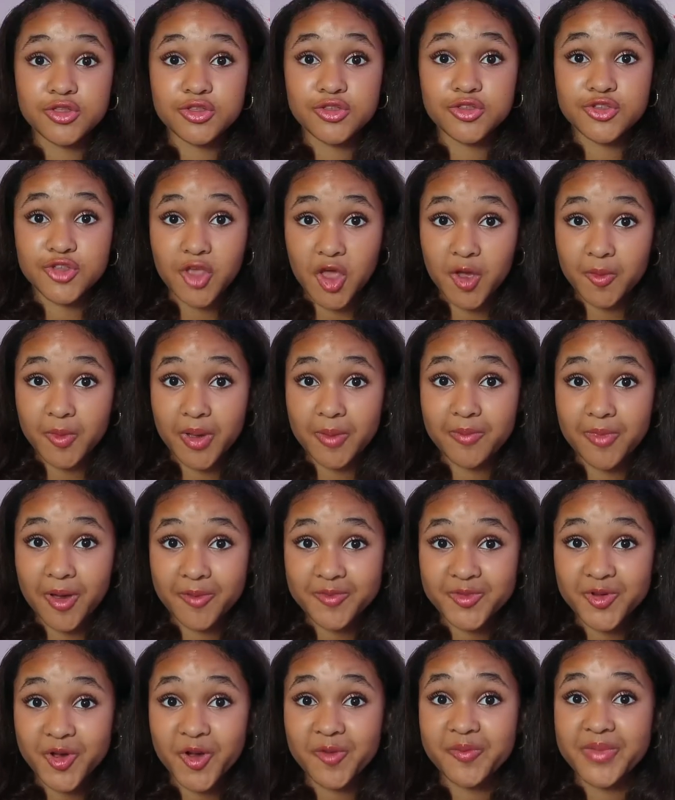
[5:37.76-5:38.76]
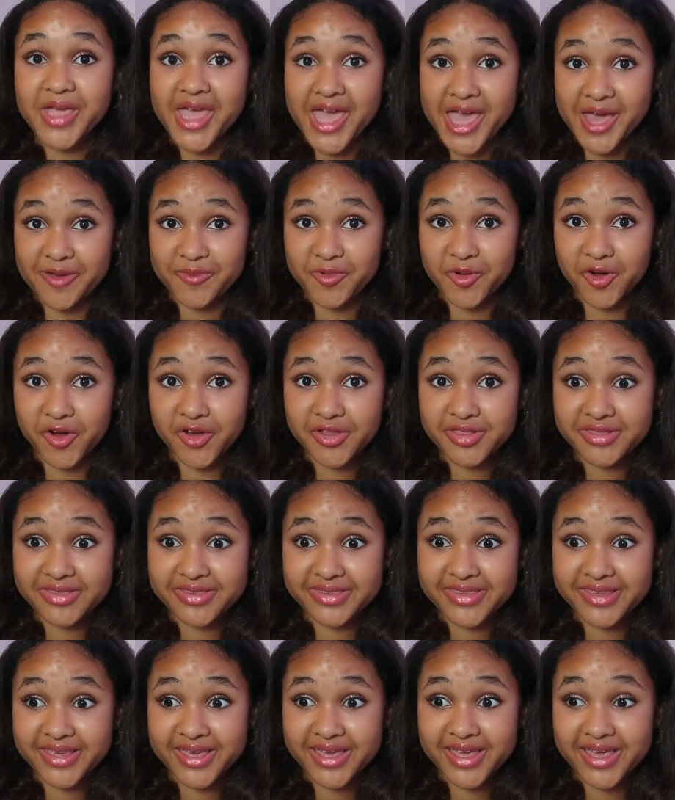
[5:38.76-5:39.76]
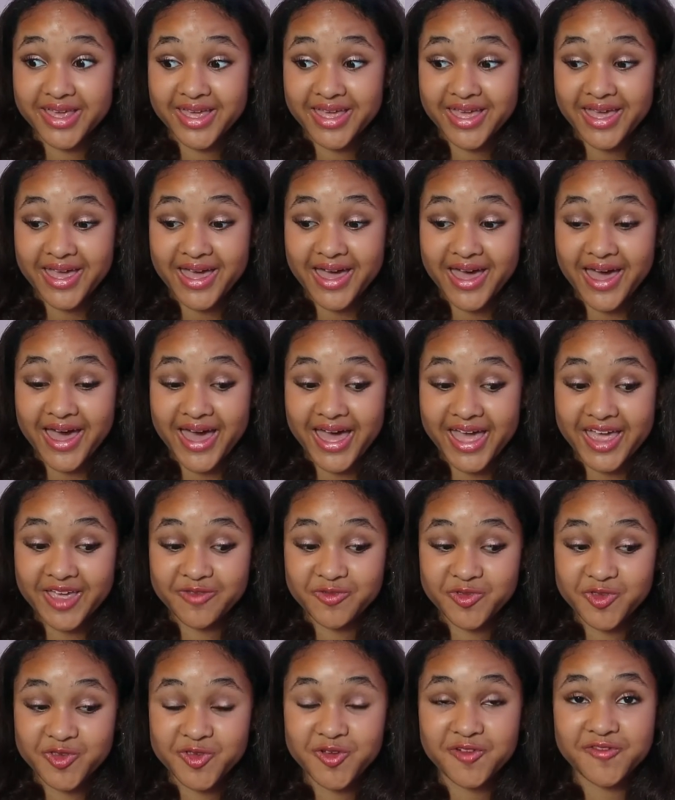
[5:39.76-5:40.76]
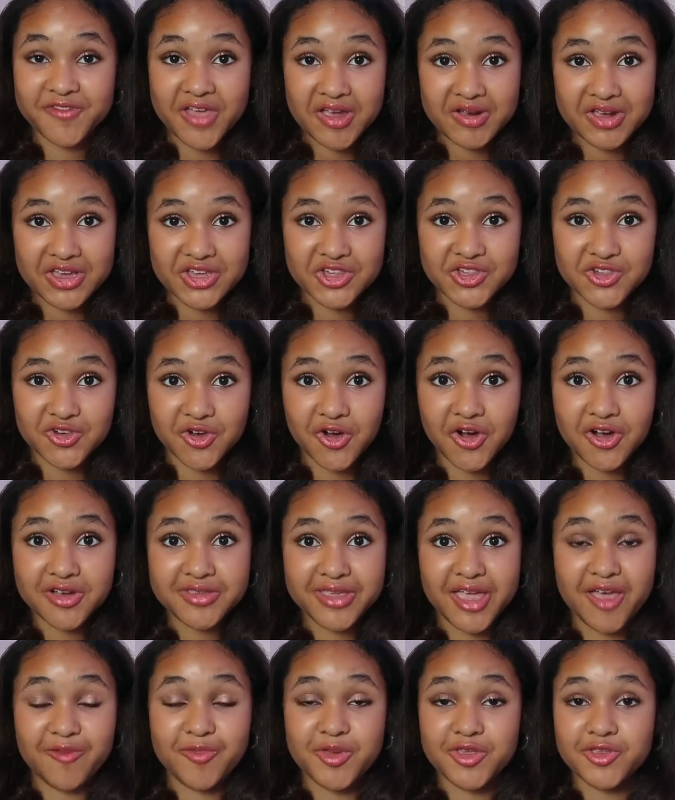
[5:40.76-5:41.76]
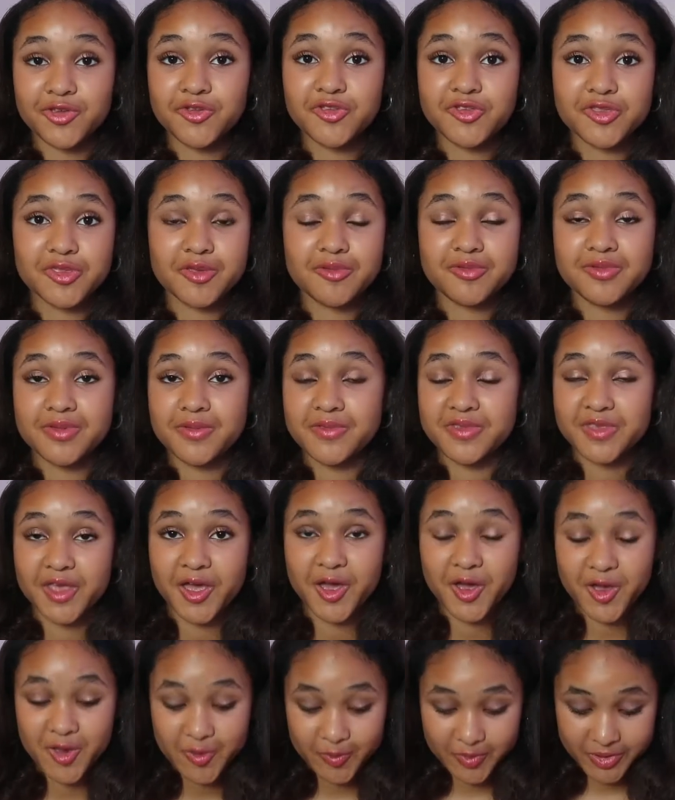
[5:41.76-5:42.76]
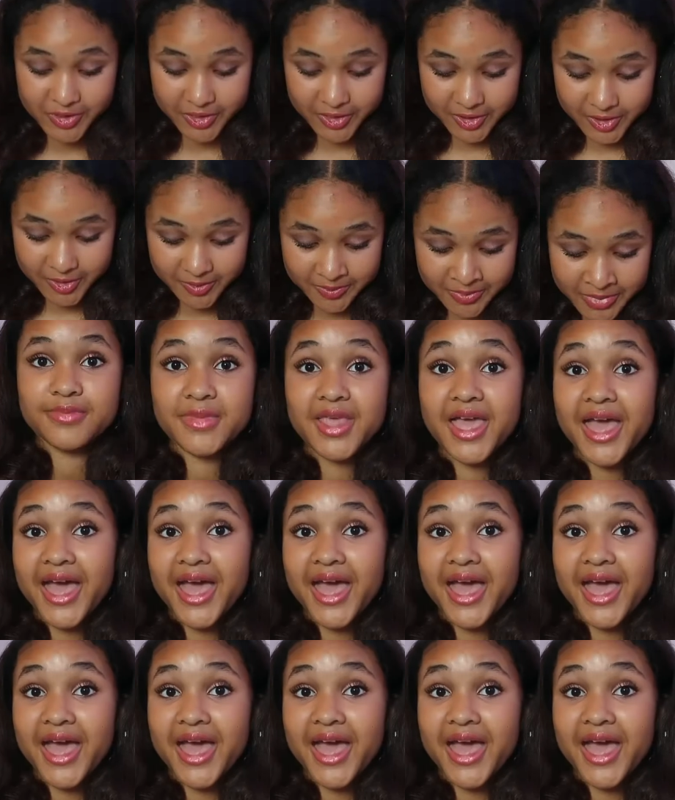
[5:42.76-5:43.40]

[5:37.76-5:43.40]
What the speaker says: So my mum got me AirPods. I'm still very shocked. I've been using them since I opened them.